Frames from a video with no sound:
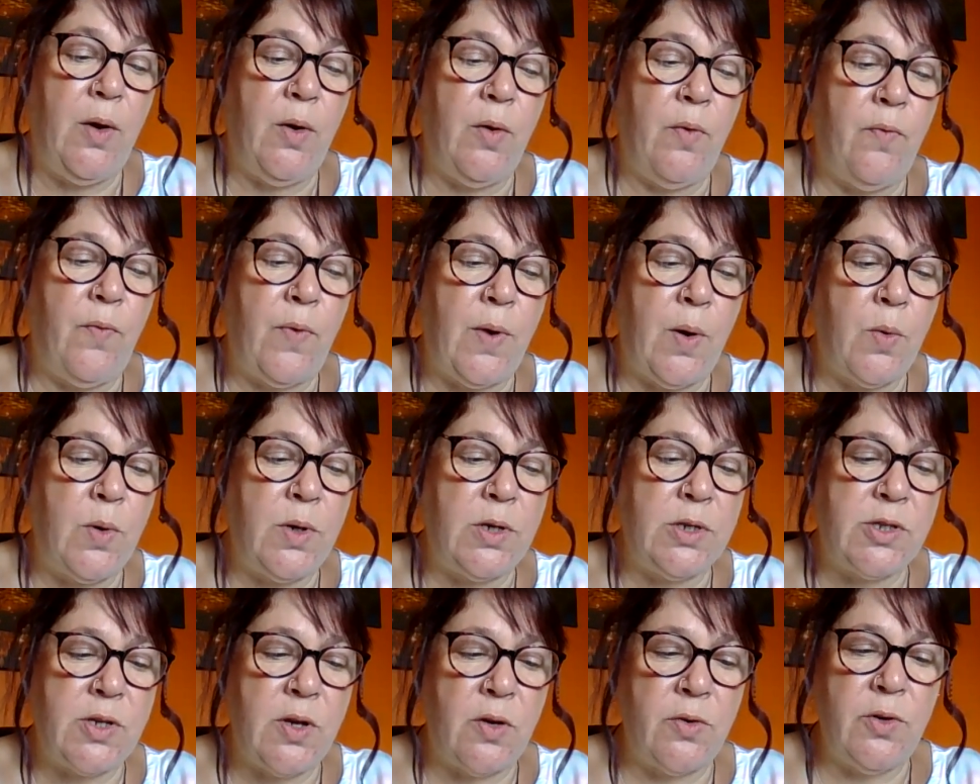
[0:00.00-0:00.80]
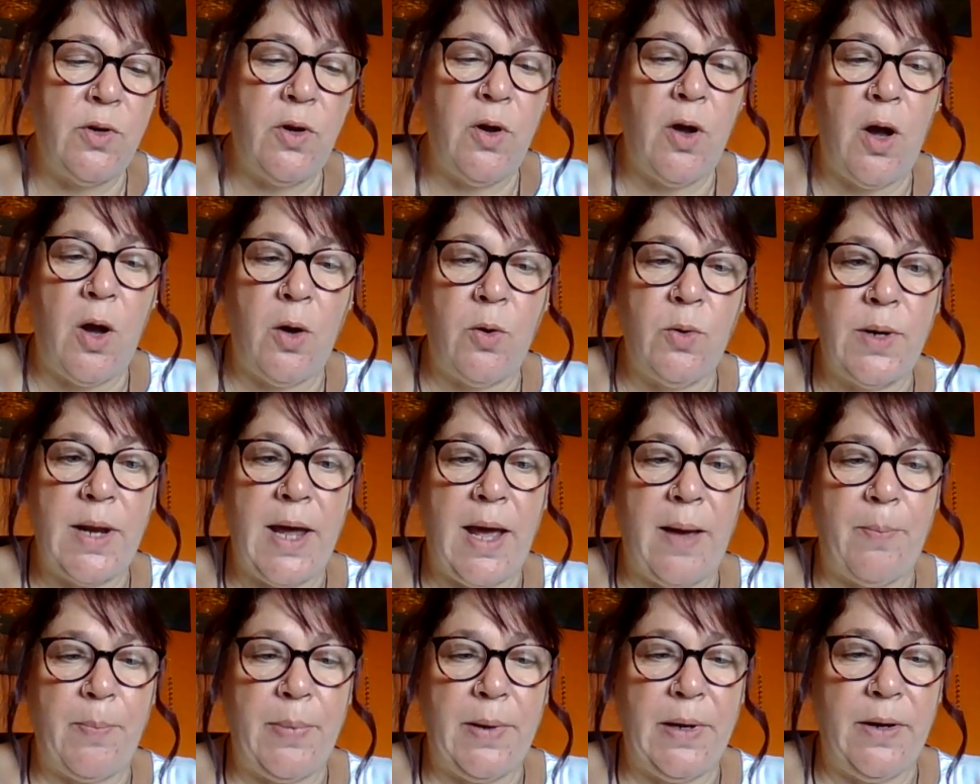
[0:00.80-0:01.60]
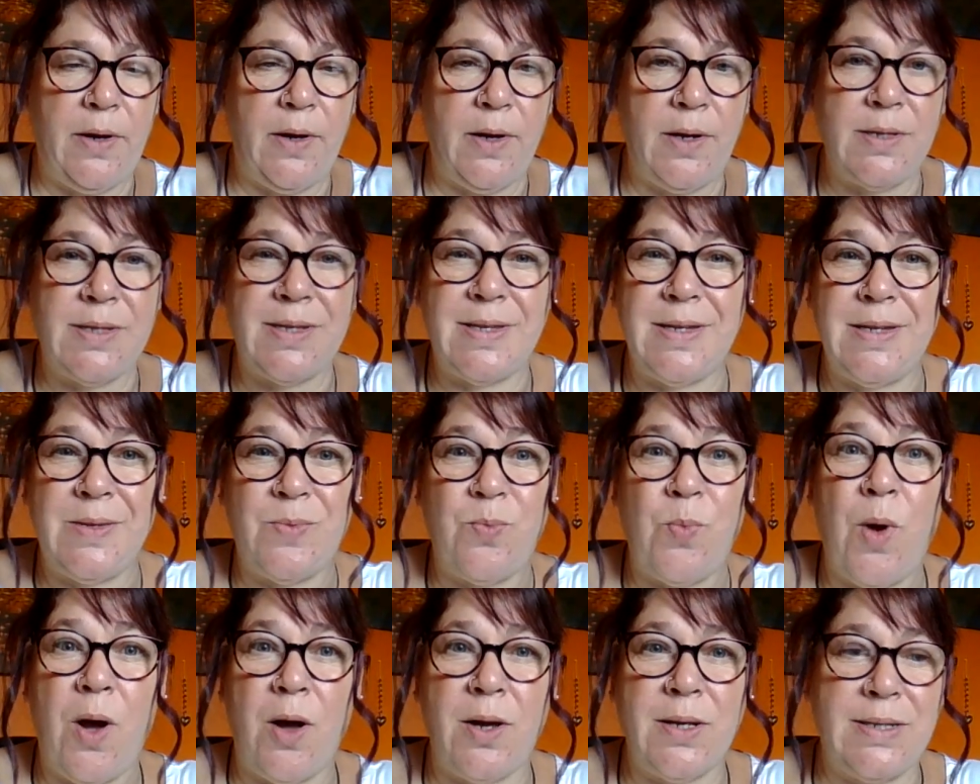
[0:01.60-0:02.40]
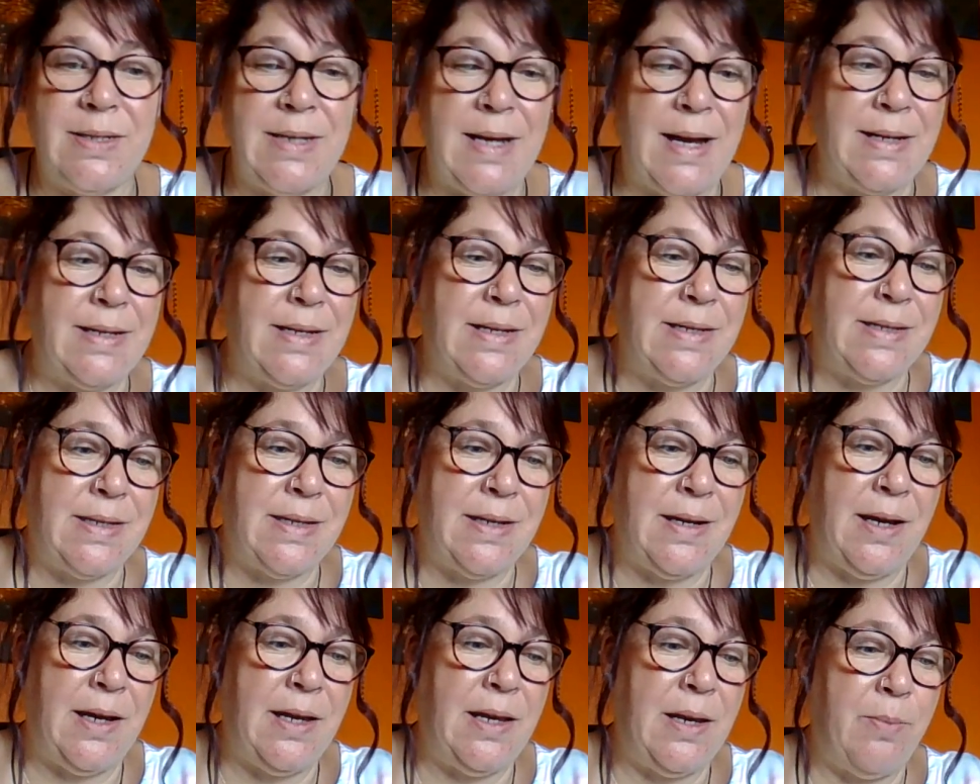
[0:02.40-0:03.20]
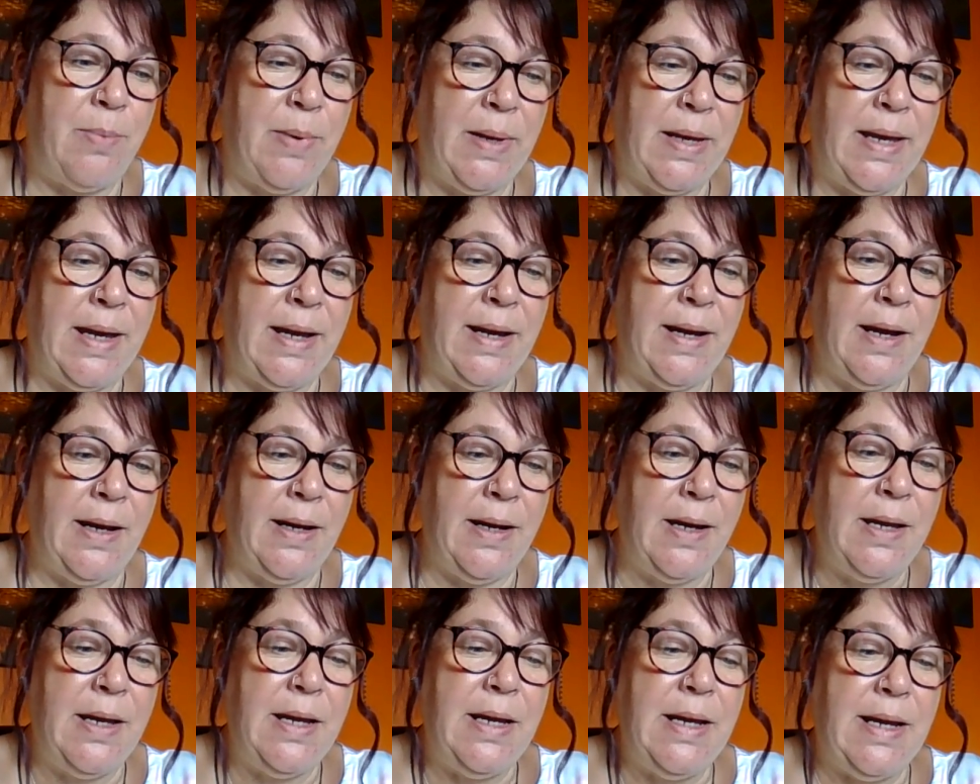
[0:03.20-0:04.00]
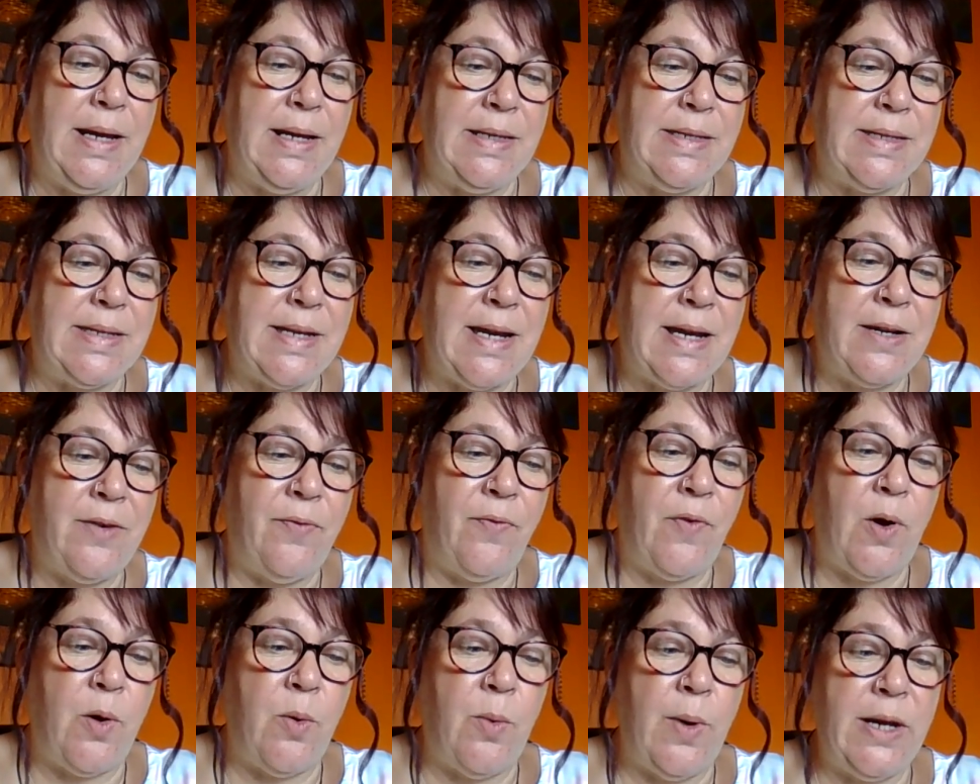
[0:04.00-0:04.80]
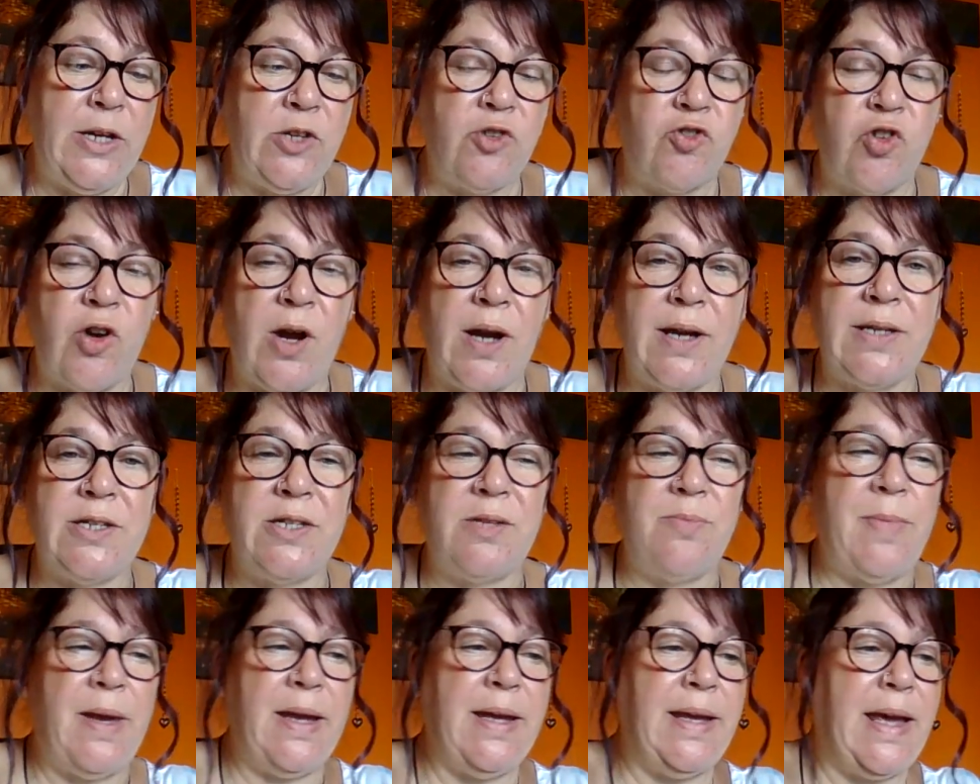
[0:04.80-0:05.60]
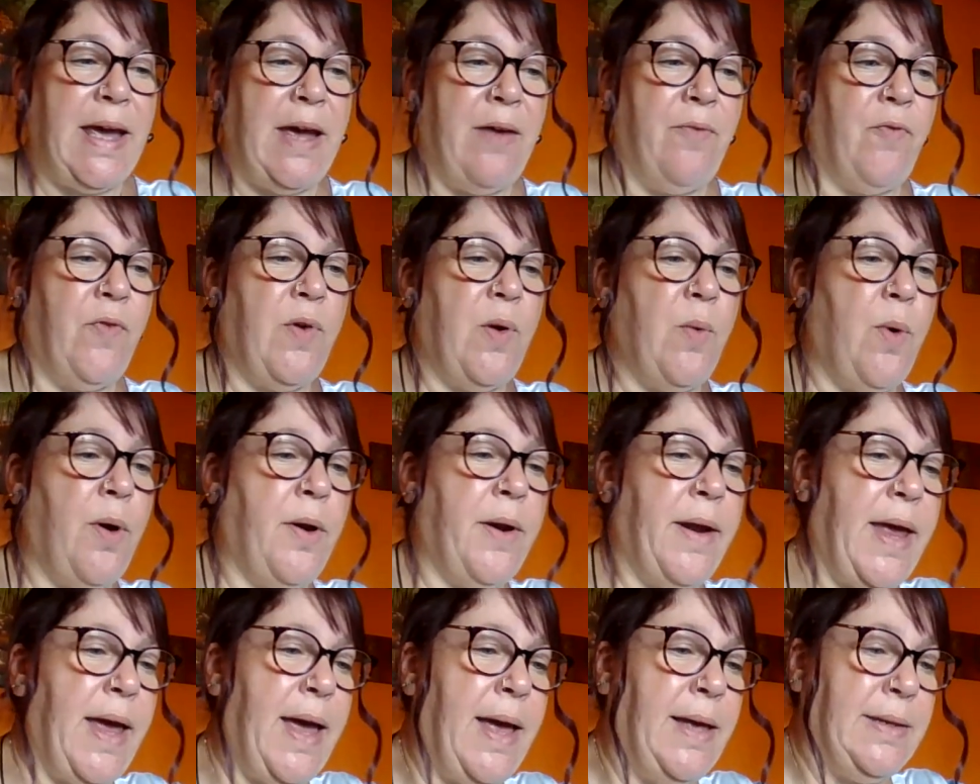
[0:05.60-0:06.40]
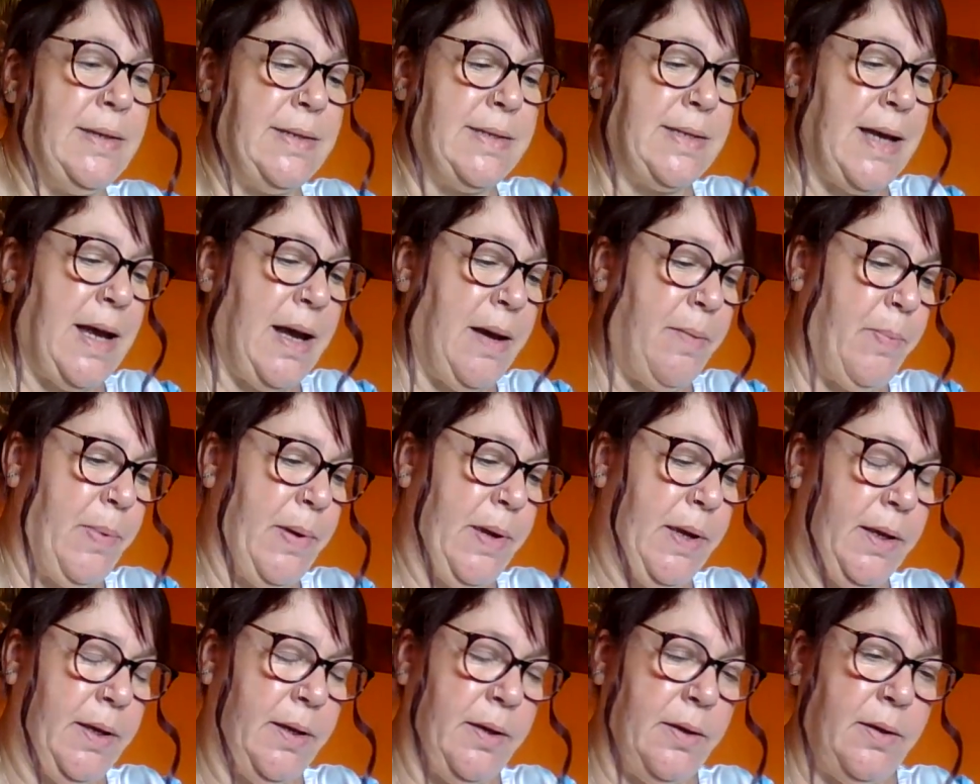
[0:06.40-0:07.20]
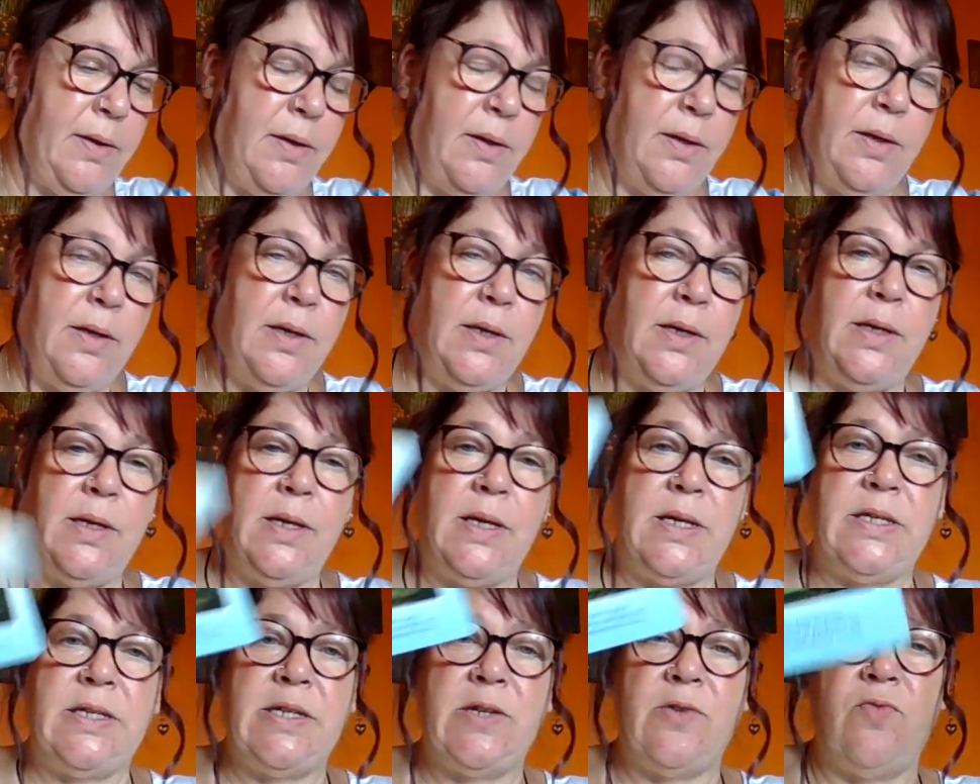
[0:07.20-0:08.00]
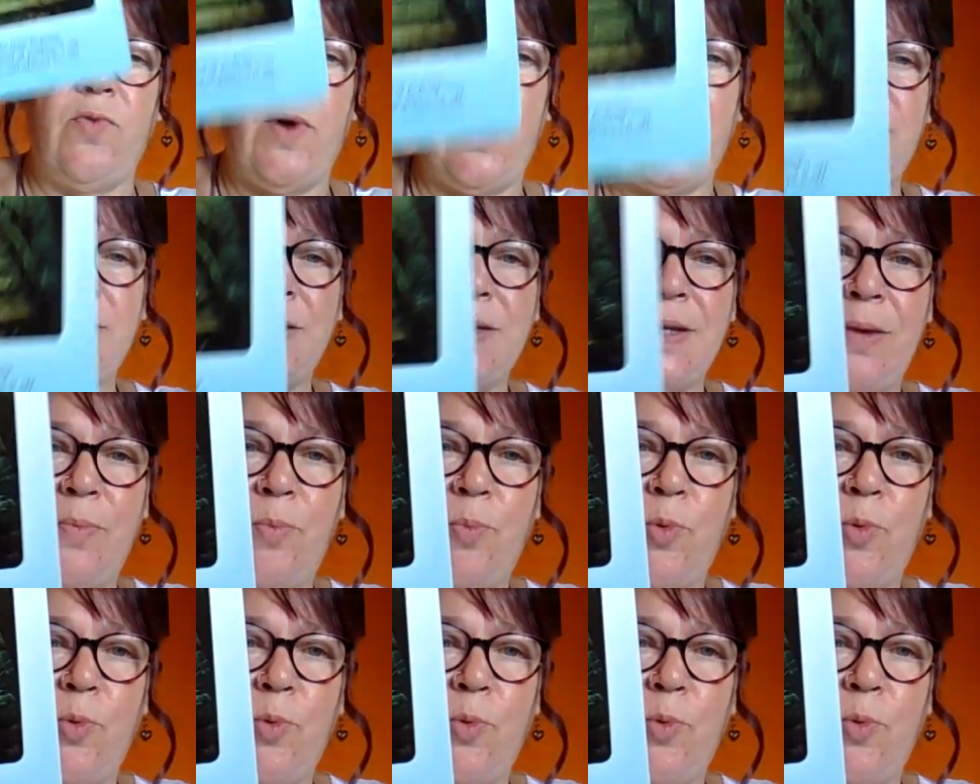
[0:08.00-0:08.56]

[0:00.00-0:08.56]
Focus on your own happiness is what I said, isn't it, in the beginning, instead of always trying to make everyone else happy. Surrender